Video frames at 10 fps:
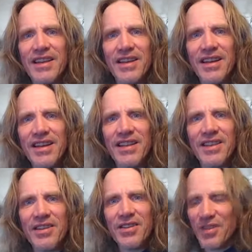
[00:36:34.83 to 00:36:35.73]
Uh,
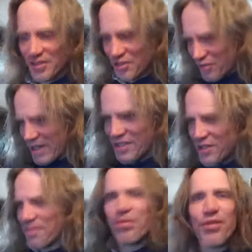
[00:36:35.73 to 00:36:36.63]
the the strings
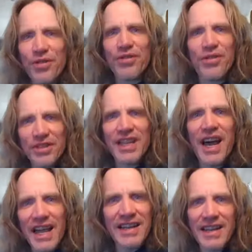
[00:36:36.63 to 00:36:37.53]
you pull are
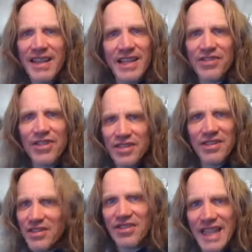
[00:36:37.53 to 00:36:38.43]
tied to things you
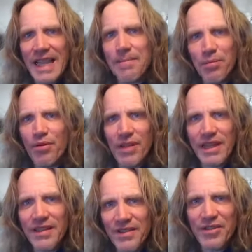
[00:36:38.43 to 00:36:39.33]
just can't pull
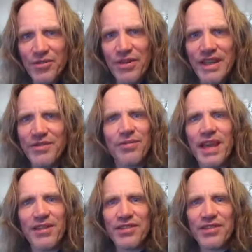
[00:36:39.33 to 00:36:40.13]
any of the strings without